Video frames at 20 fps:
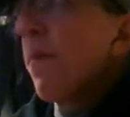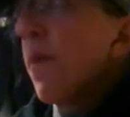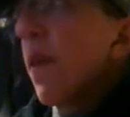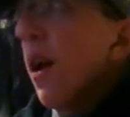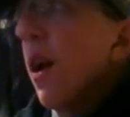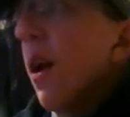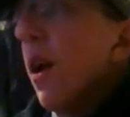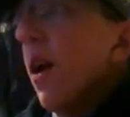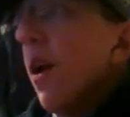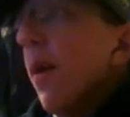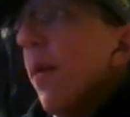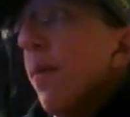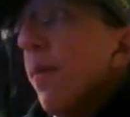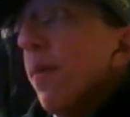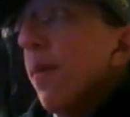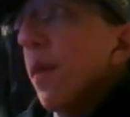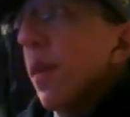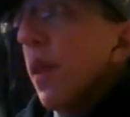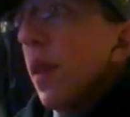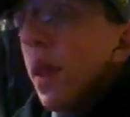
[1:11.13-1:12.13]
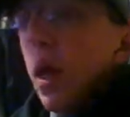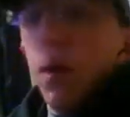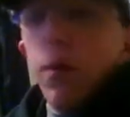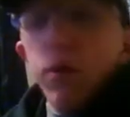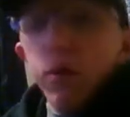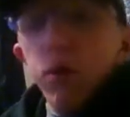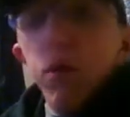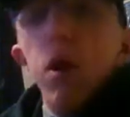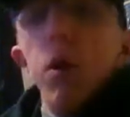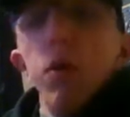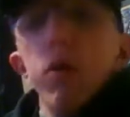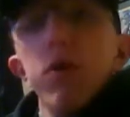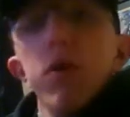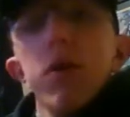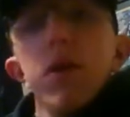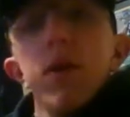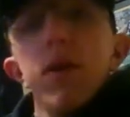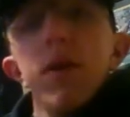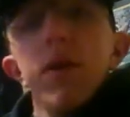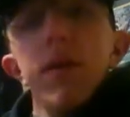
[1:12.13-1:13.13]
Um, I was close.
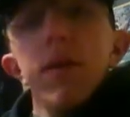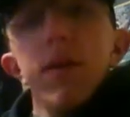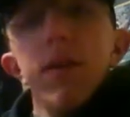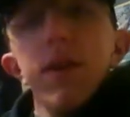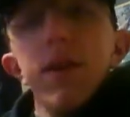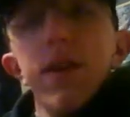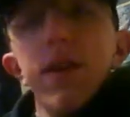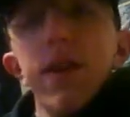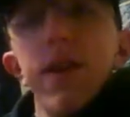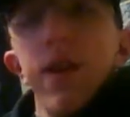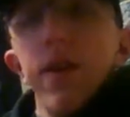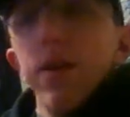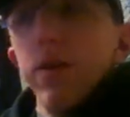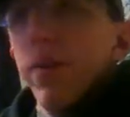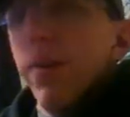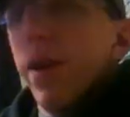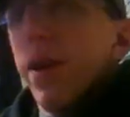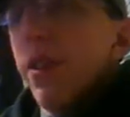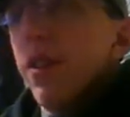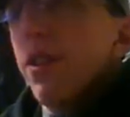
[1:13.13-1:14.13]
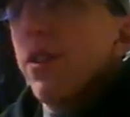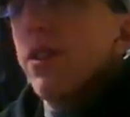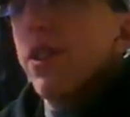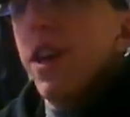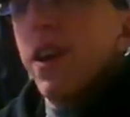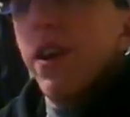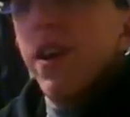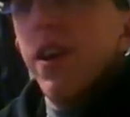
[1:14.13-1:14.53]
I was about a touchdown.